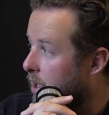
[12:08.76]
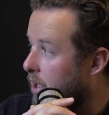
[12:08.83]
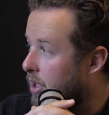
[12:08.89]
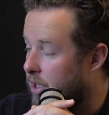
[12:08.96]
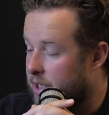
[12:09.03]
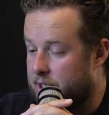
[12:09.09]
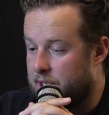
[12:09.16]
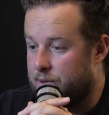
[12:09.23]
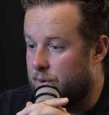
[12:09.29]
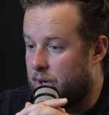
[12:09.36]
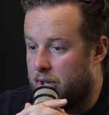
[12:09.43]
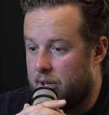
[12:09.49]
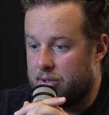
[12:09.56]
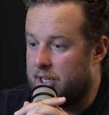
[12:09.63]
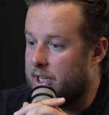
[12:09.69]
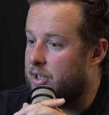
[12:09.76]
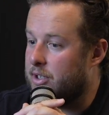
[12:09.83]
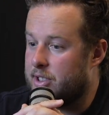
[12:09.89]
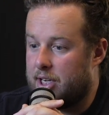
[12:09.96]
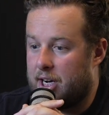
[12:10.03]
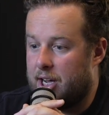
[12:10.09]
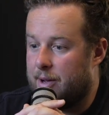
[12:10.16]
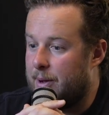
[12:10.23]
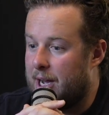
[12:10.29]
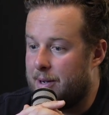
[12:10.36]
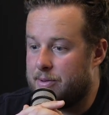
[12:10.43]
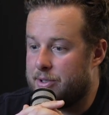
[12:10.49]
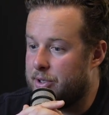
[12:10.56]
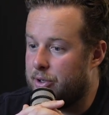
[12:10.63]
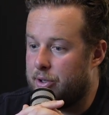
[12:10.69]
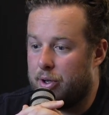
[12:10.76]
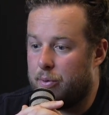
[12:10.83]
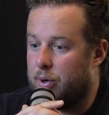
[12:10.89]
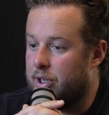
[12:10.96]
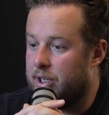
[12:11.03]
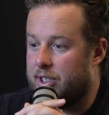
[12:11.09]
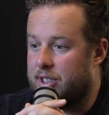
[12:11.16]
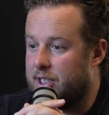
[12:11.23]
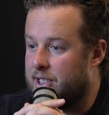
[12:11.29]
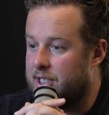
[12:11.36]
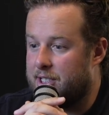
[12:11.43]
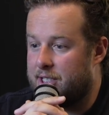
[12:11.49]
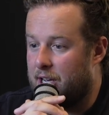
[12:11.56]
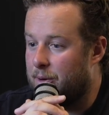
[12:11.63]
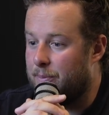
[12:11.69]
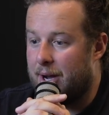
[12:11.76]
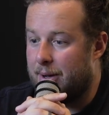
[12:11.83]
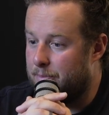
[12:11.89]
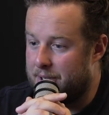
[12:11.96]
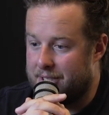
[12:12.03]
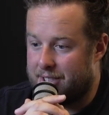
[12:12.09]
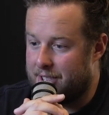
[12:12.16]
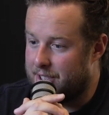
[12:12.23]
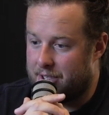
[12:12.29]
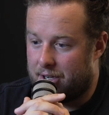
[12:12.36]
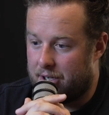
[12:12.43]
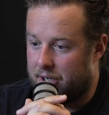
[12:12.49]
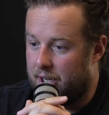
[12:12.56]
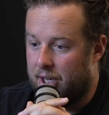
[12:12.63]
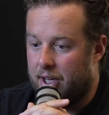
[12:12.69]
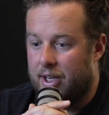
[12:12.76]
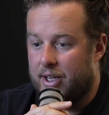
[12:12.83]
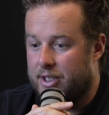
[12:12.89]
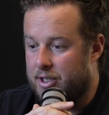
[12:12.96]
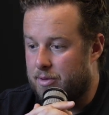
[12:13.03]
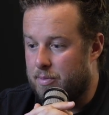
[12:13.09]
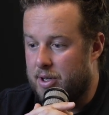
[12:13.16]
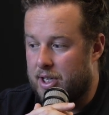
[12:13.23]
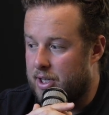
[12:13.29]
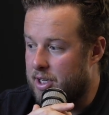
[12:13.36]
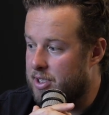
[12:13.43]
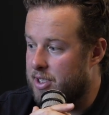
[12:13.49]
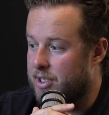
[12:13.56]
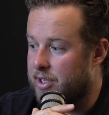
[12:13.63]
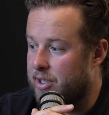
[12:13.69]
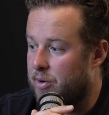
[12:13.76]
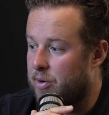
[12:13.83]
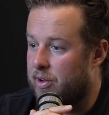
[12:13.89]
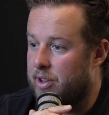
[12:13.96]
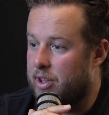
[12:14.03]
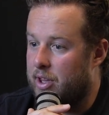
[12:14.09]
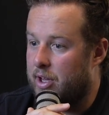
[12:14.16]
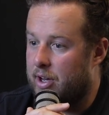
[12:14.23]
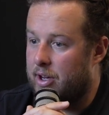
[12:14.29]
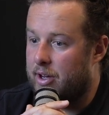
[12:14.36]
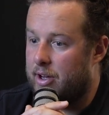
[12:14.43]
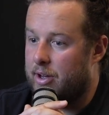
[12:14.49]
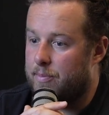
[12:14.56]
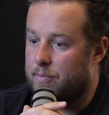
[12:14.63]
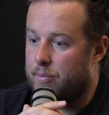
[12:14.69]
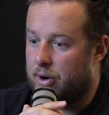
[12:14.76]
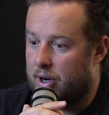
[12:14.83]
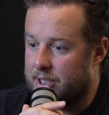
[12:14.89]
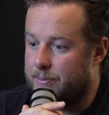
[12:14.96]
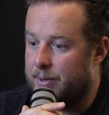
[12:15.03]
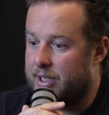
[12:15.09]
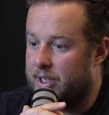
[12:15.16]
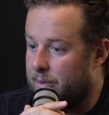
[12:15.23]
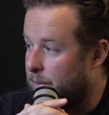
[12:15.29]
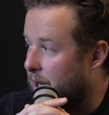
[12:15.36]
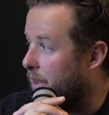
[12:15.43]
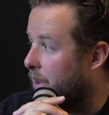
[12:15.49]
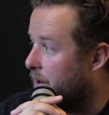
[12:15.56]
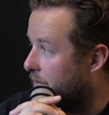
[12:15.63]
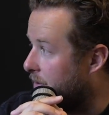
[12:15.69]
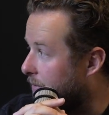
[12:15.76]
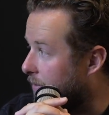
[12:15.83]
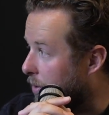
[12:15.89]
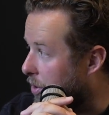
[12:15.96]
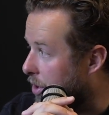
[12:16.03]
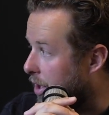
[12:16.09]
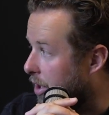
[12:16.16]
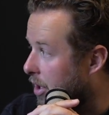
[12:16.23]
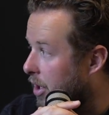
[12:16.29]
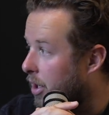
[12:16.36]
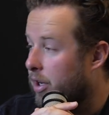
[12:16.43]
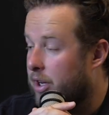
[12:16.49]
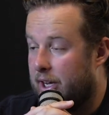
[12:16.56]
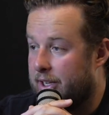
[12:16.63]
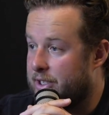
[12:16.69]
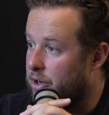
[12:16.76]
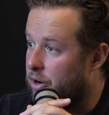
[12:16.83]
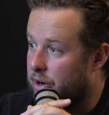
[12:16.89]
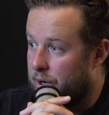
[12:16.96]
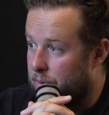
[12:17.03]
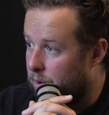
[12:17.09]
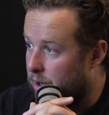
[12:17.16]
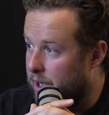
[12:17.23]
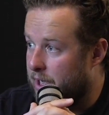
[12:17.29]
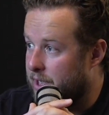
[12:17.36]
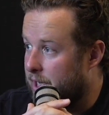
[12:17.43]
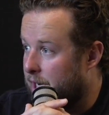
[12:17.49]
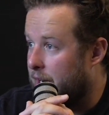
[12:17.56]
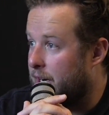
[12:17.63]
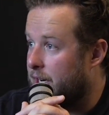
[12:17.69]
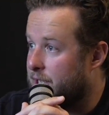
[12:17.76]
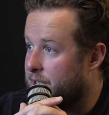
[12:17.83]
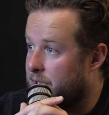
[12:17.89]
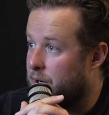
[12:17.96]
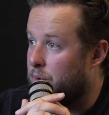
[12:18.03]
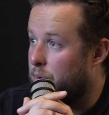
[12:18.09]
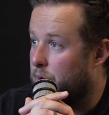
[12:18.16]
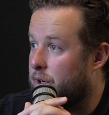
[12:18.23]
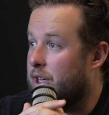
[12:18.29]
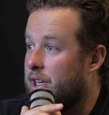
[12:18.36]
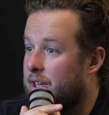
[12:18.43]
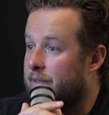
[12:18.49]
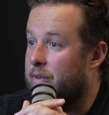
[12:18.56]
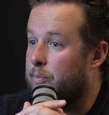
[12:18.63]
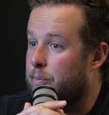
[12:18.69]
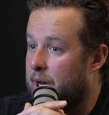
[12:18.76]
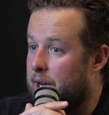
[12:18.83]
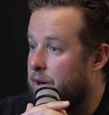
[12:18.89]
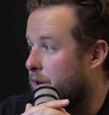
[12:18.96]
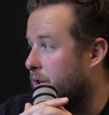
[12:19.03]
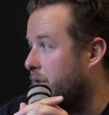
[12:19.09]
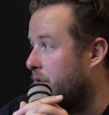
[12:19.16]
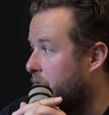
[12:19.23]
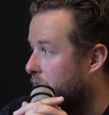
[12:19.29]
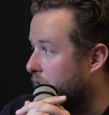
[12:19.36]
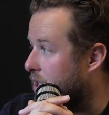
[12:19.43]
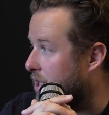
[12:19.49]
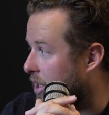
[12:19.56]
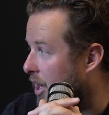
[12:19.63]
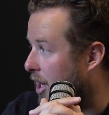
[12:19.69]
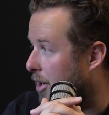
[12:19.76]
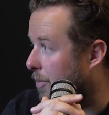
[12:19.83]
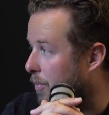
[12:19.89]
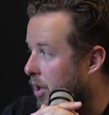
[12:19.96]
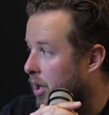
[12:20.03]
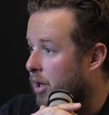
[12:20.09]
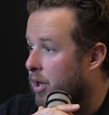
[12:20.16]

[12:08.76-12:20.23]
This is one of those hills that I am absolutely willing to sell my business on. To me, this is the prospecting method of the future. It's already working today, and it's going to work even better in the years to come.